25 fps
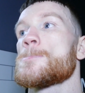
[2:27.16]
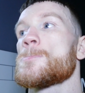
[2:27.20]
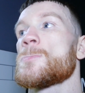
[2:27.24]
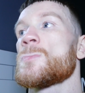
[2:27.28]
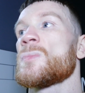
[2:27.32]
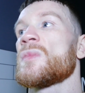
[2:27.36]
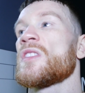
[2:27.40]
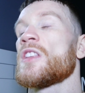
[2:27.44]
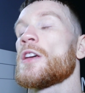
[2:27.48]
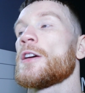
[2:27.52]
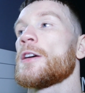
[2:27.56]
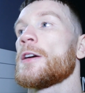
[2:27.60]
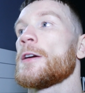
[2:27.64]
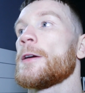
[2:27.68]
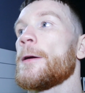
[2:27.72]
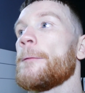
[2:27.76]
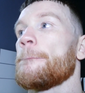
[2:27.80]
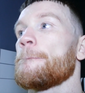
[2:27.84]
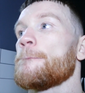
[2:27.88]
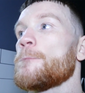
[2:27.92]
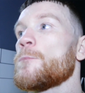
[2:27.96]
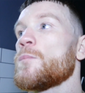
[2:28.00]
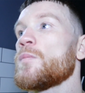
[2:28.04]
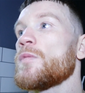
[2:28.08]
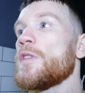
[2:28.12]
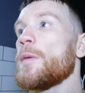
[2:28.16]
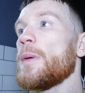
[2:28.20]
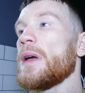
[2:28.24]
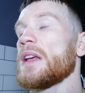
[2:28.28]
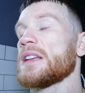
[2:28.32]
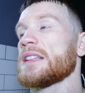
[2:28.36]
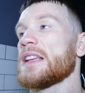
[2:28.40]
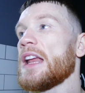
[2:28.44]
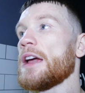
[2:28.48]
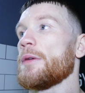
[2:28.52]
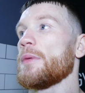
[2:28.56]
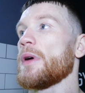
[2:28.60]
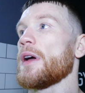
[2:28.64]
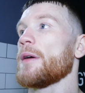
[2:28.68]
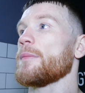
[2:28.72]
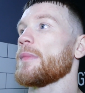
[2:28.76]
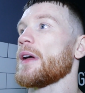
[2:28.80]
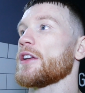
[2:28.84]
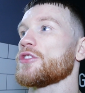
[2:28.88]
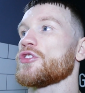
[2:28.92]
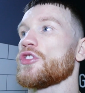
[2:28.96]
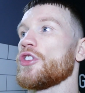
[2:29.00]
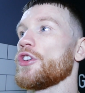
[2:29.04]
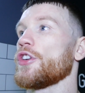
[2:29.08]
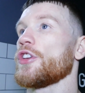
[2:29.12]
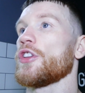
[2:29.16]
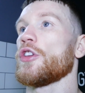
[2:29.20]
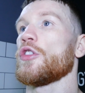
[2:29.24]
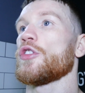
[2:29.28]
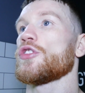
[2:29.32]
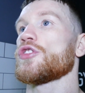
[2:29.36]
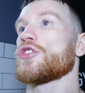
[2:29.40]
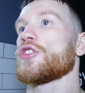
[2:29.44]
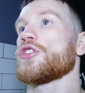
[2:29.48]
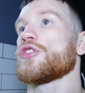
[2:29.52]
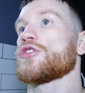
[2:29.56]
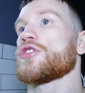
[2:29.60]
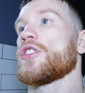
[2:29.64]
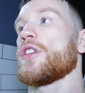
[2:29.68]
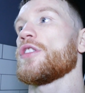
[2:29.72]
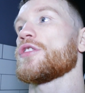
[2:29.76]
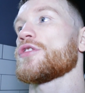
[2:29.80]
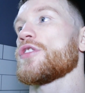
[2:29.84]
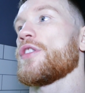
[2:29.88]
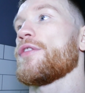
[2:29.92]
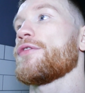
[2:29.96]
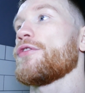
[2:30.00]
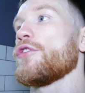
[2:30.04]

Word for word: I'm not sure. You know, there's, there's, a